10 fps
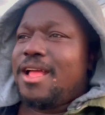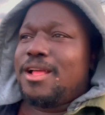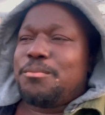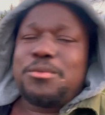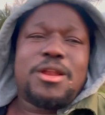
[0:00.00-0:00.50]

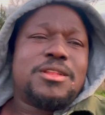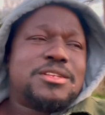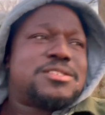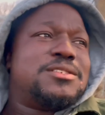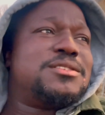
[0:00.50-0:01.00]

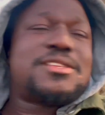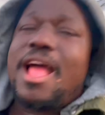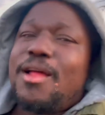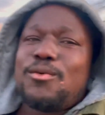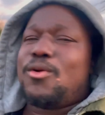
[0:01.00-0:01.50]
Listen,
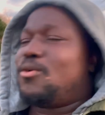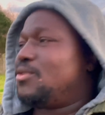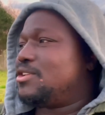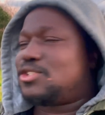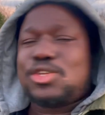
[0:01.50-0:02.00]

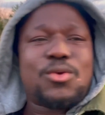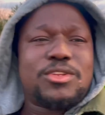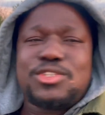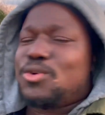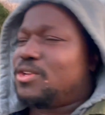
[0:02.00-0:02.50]
Tyrone is
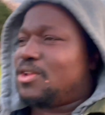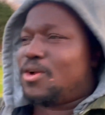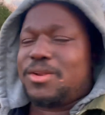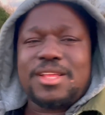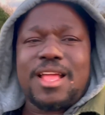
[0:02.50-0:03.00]
Jody. Jody
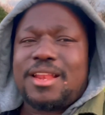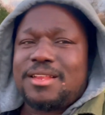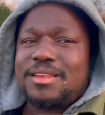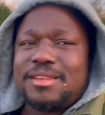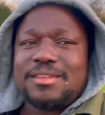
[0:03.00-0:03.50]
already got
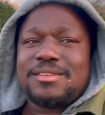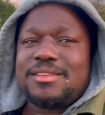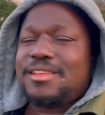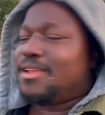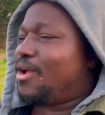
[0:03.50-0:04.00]
it
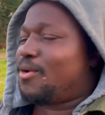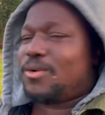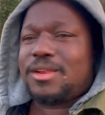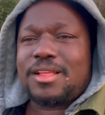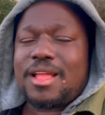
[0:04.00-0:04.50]
in. He
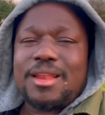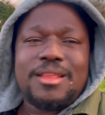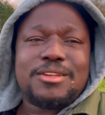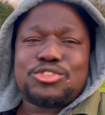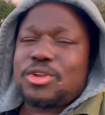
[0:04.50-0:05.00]
already got
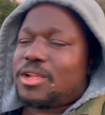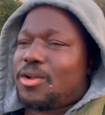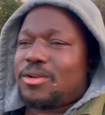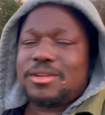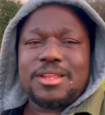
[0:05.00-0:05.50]
in, drank
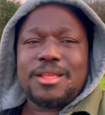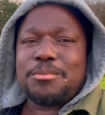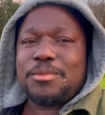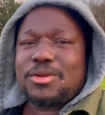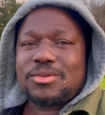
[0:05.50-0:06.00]
all the
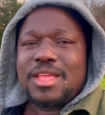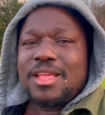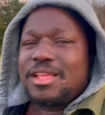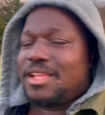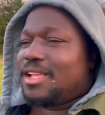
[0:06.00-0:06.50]
damn milk.
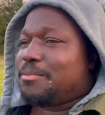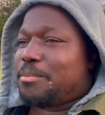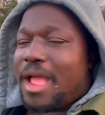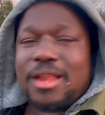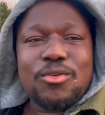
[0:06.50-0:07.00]
He ain't
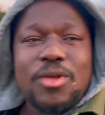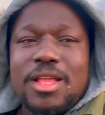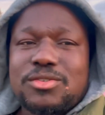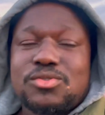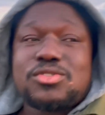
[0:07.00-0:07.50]
buy no
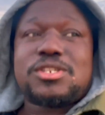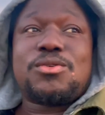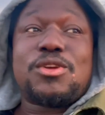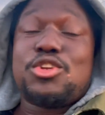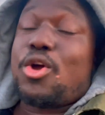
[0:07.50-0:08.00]
extra
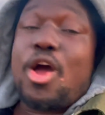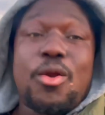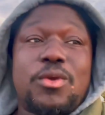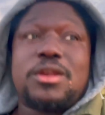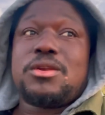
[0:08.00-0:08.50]
cereal. You
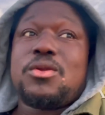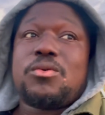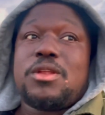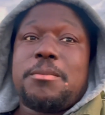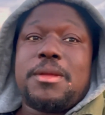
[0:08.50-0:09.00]
already
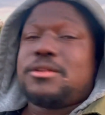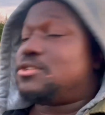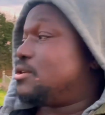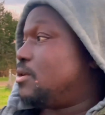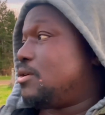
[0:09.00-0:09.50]
know that, man.
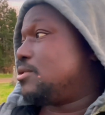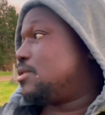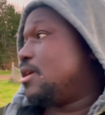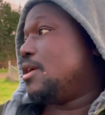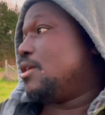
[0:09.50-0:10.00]
Look,
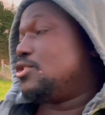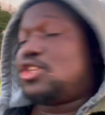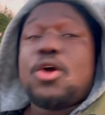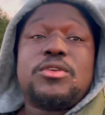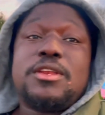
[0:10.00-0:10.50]

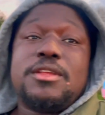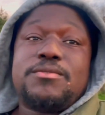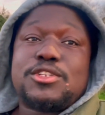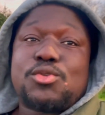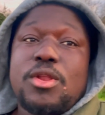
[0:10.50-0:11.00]
Jody
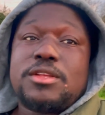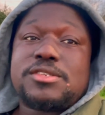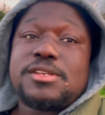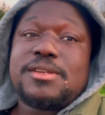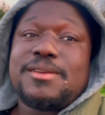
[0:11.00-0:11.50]
leave the toilet
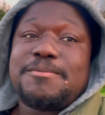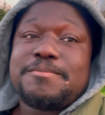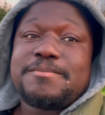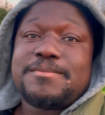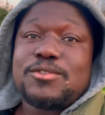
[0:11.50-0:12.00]
seat up,
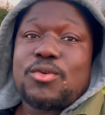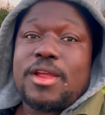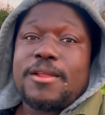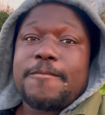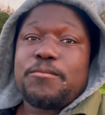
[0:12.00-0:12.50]
right?